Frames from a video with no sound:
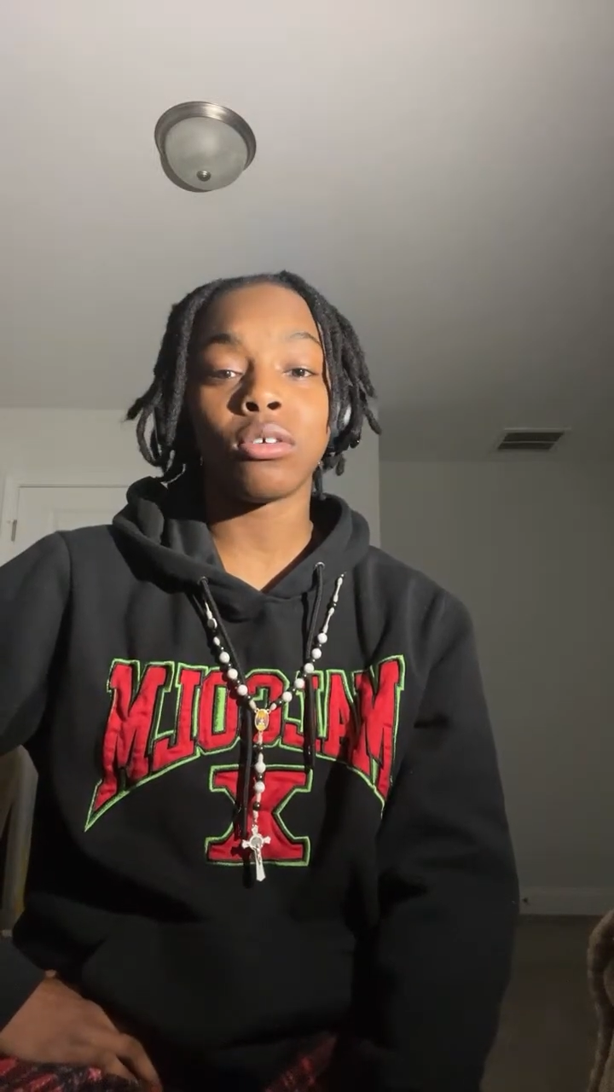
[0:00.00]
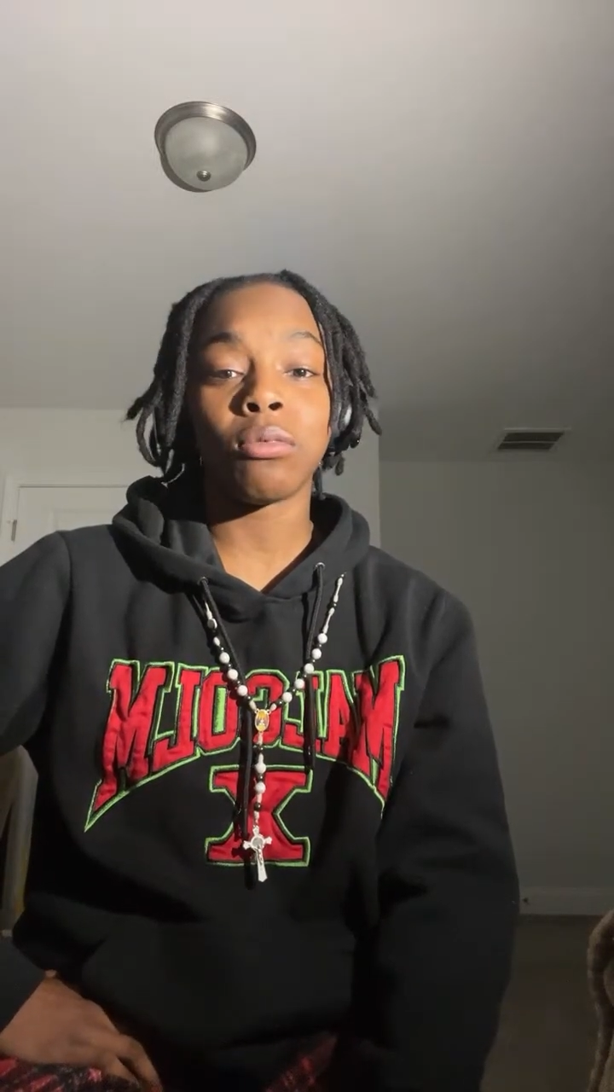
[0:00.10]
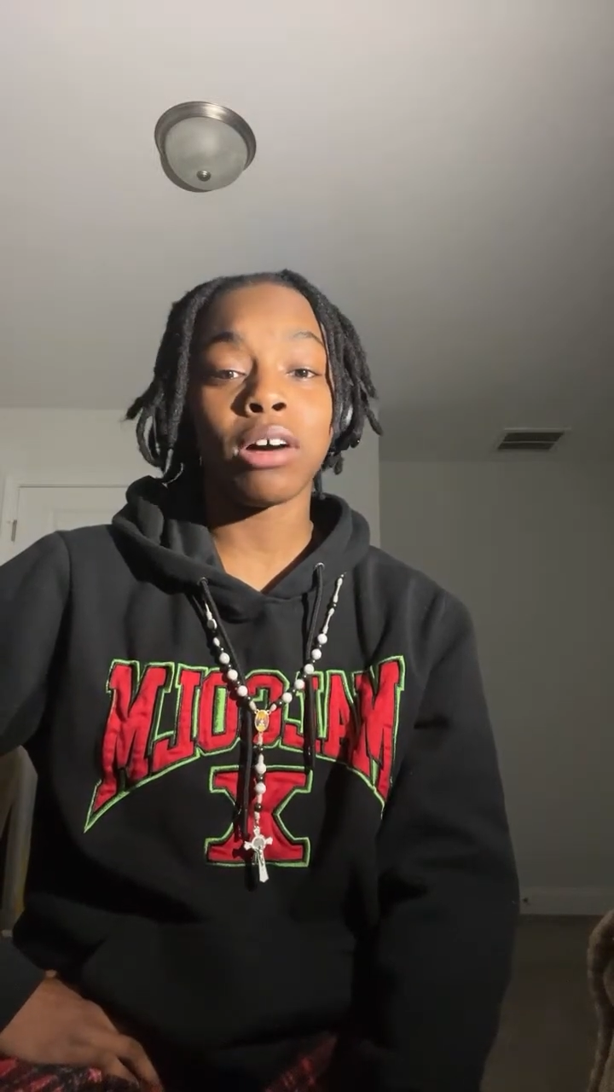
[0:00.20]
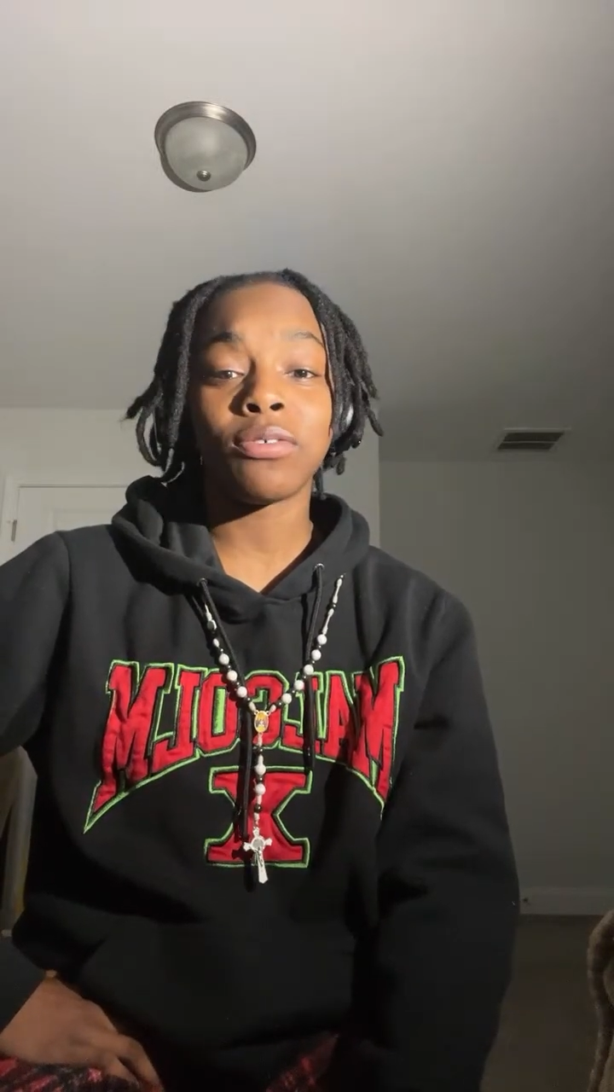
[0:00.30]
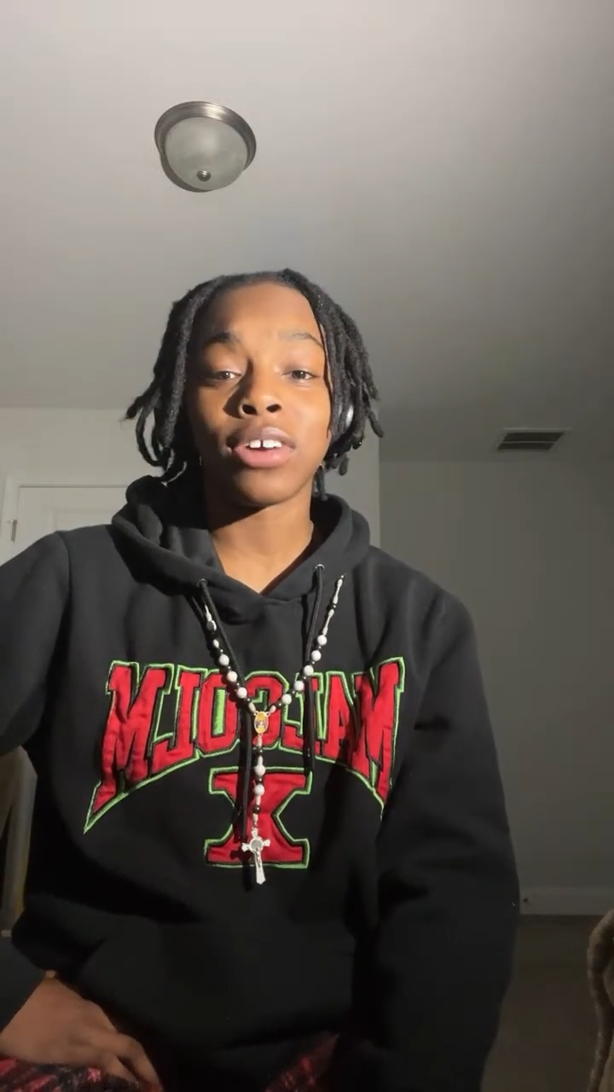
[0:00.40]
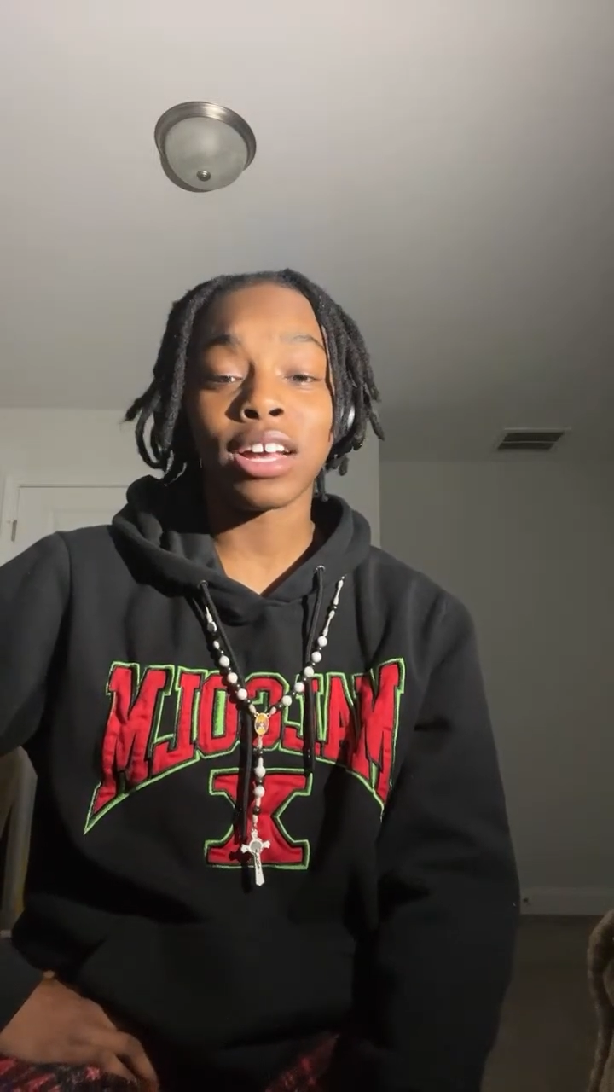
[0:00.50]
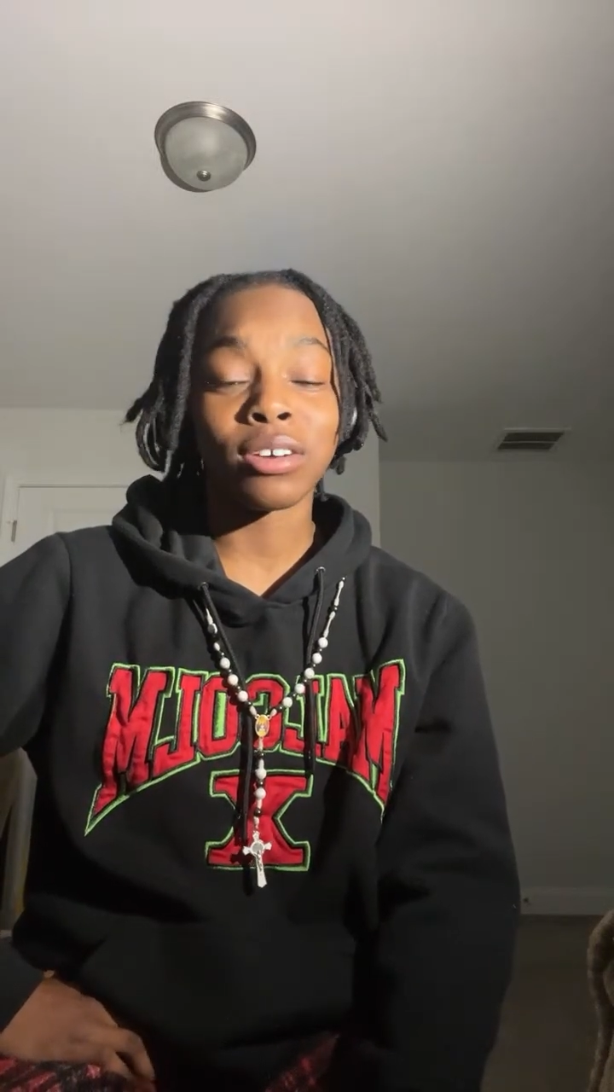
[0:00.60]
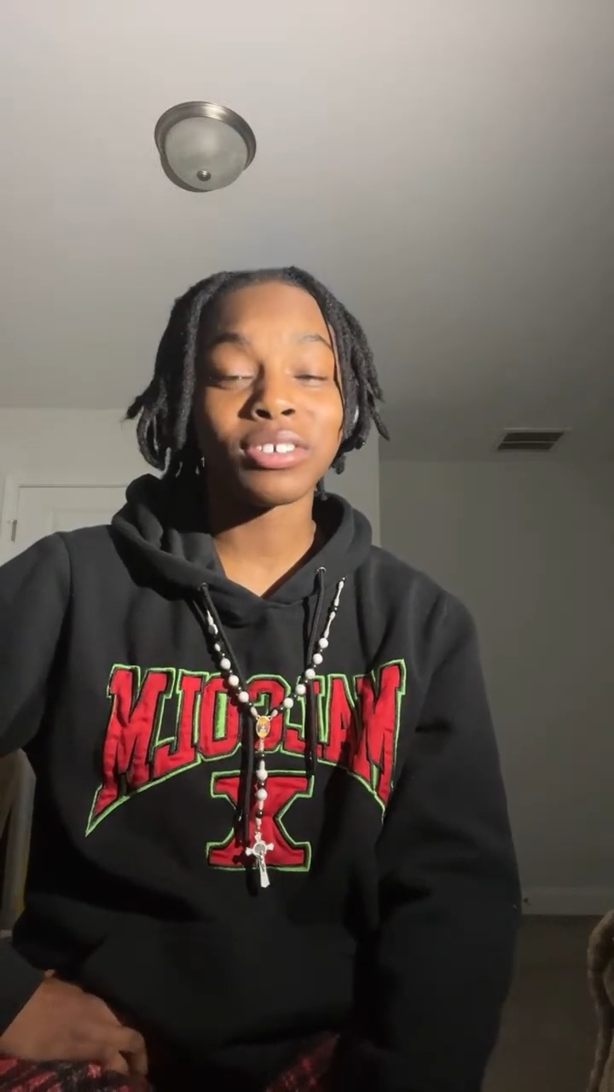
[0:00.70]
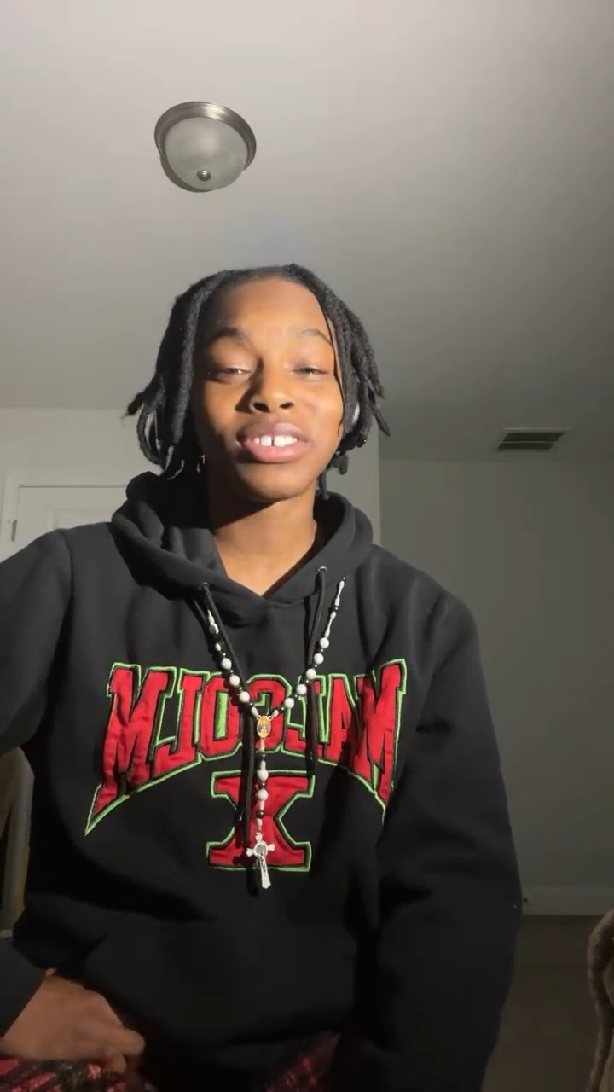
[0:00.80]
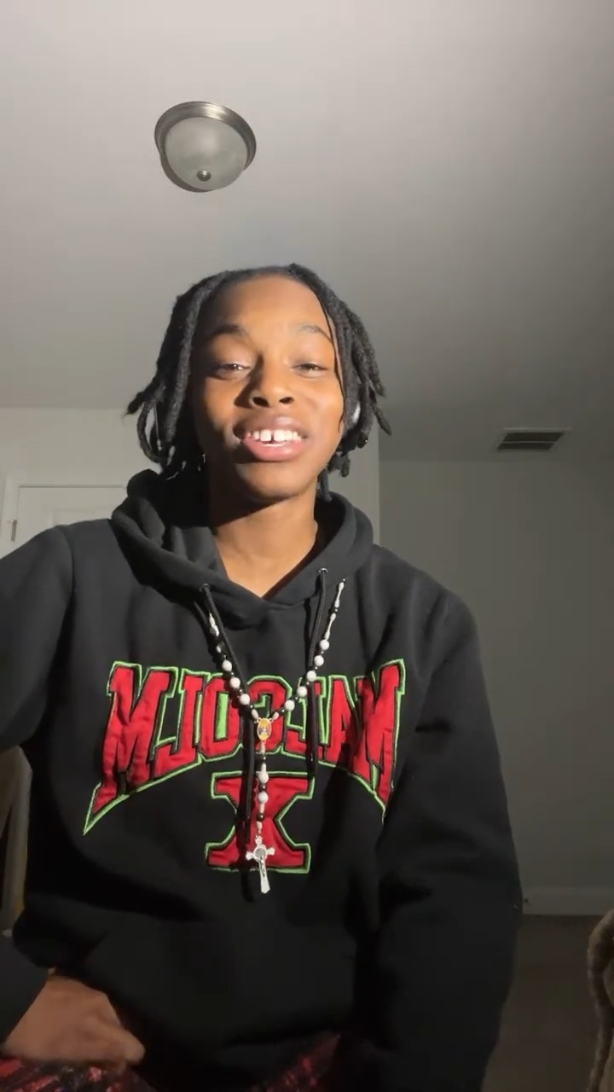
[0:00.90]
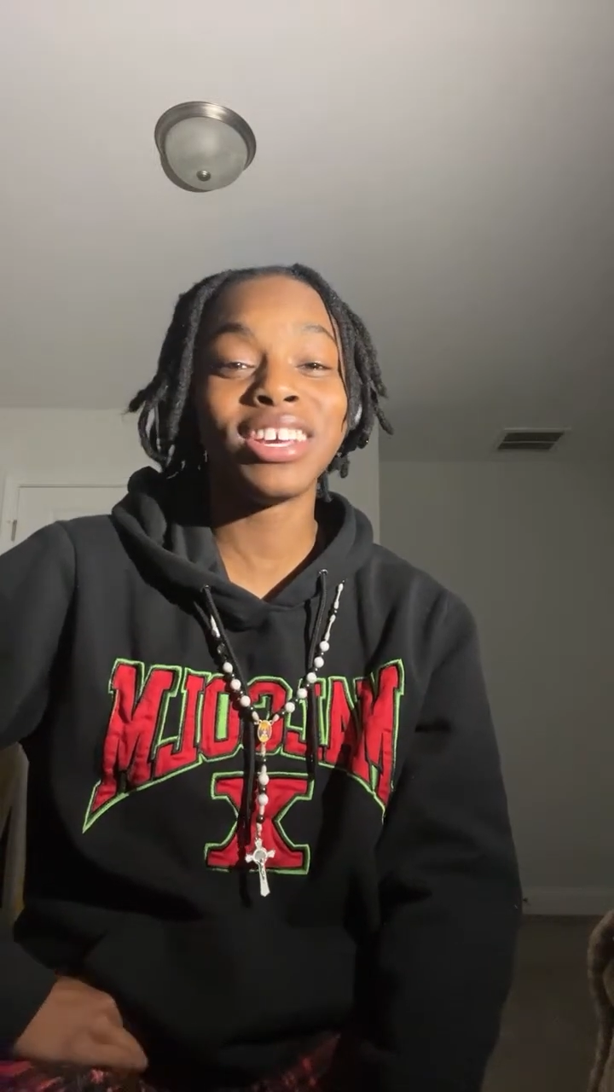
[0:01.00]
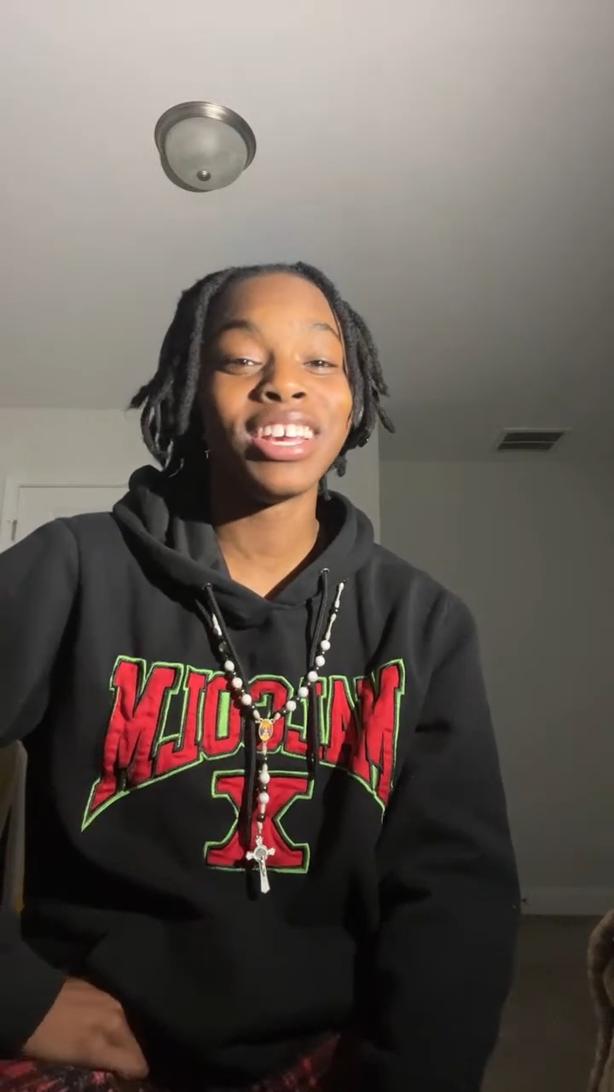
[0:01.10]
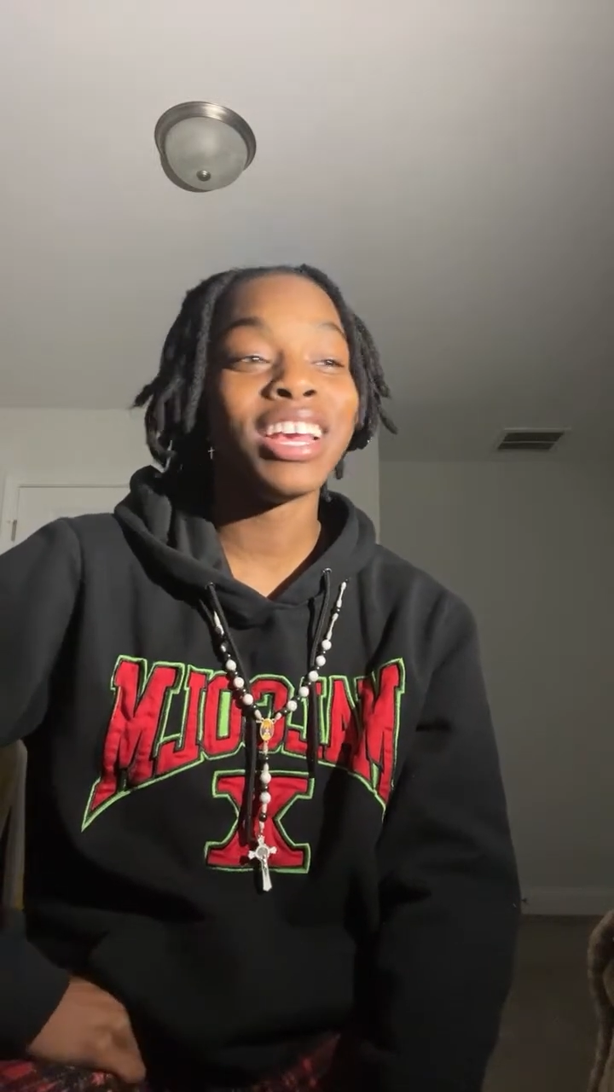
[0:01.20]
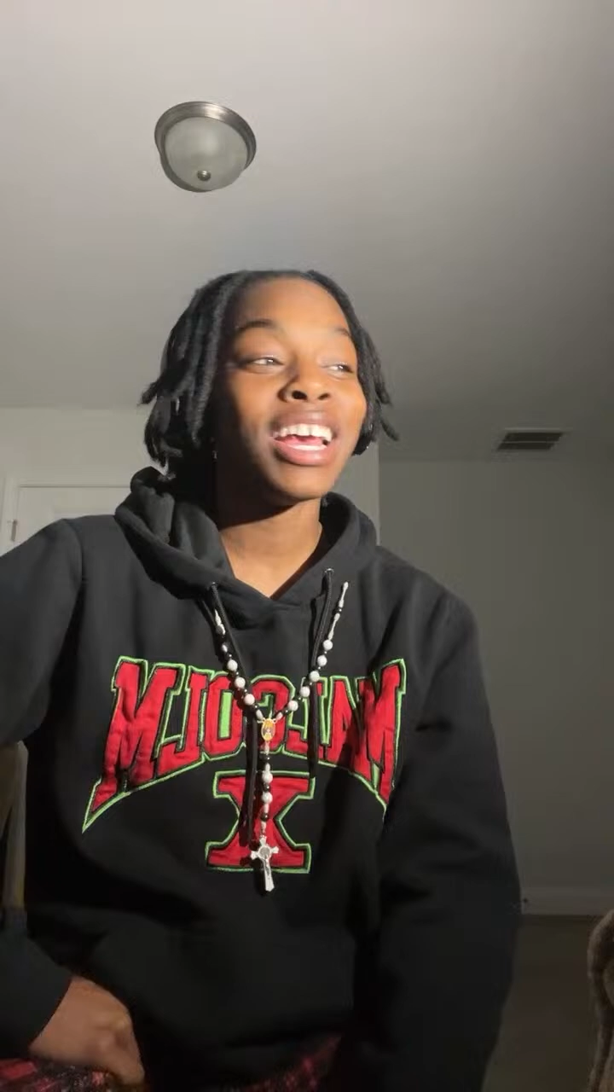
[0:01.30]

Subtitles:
Waffle House.